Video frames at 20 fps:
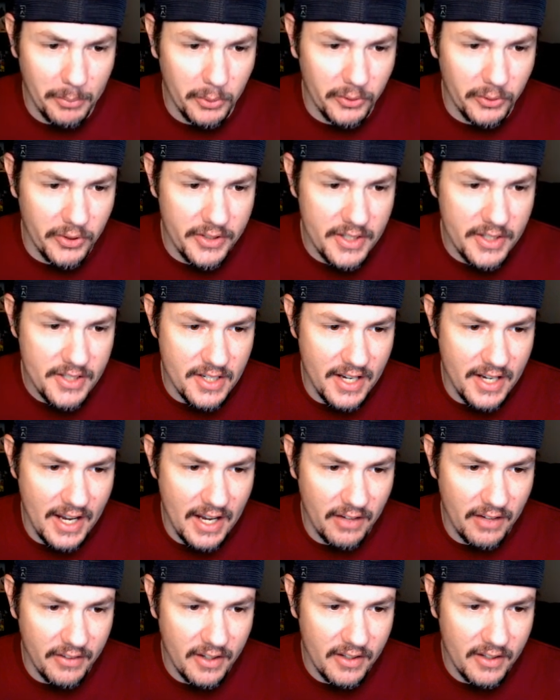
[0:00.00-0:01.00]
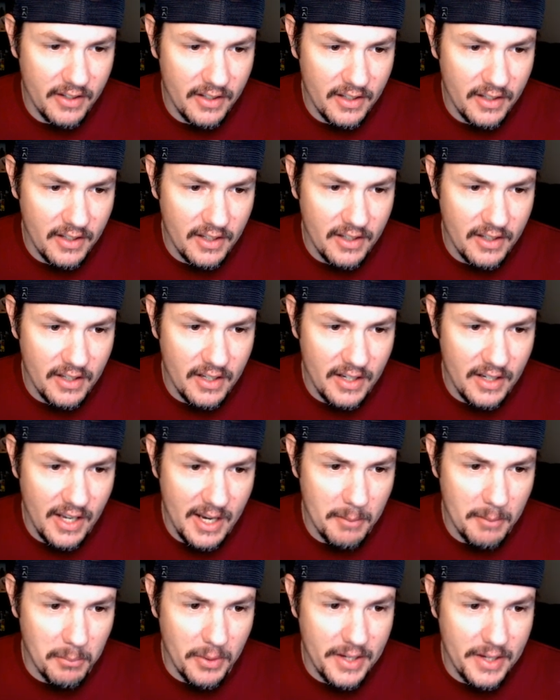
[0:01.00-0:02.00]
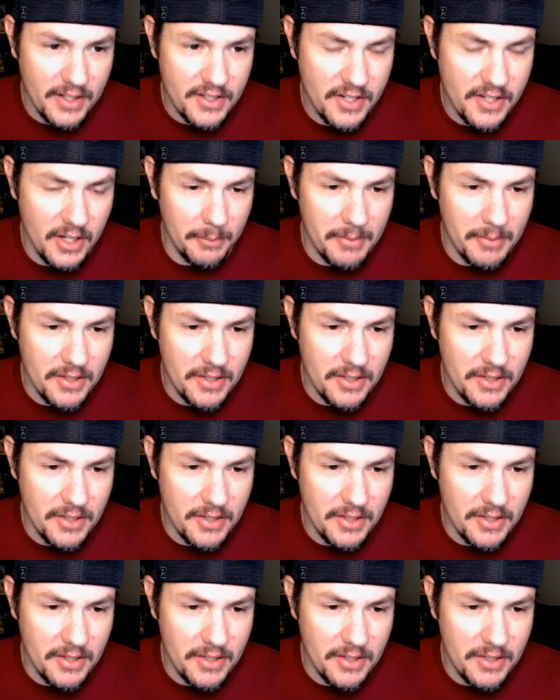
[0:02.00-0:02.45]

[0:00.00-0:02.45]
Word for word: pull this down and bring this up.